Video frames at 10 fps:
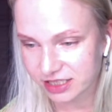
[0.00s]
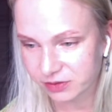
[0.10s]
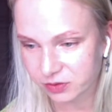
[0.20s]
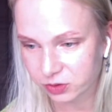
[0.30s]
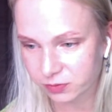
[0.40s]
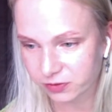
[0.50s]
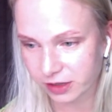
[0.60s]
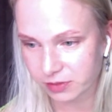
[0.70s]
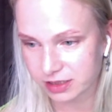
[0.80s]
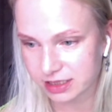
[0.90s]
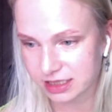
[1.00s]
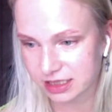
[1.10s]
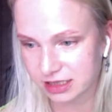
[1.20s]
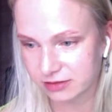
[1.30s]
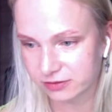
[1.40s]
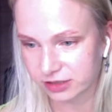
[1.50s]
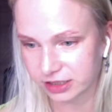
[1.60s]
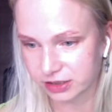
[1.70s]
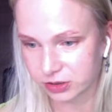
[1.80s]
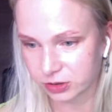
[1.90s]
There's a few famous
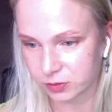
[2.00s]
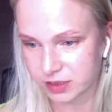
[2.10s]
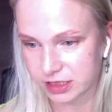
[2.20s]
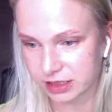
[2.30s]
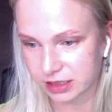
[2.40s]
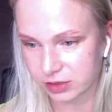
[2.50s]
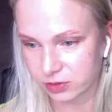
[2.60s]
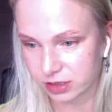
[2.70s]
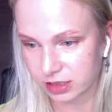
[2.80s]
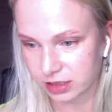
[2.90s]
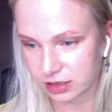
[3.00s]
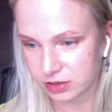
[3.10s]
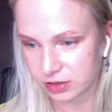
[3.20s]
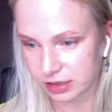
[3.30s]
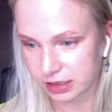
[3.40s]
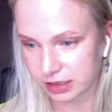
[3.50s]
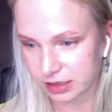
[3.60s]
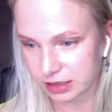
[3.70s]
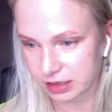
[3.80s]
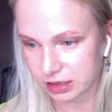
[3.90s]
friend groups in the industry
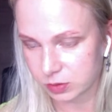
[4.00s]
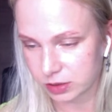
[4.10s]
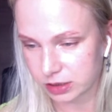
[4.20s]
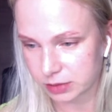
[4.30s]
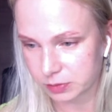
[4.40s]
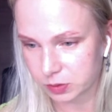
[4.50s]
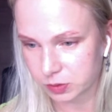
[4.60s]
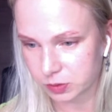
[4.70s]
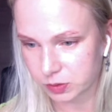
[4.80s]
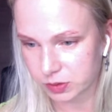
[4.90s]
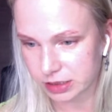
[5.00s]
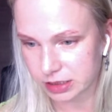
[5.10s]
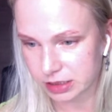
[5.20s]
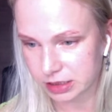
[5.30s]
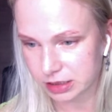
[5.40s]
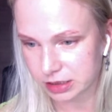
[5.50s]
like the Warren Bros.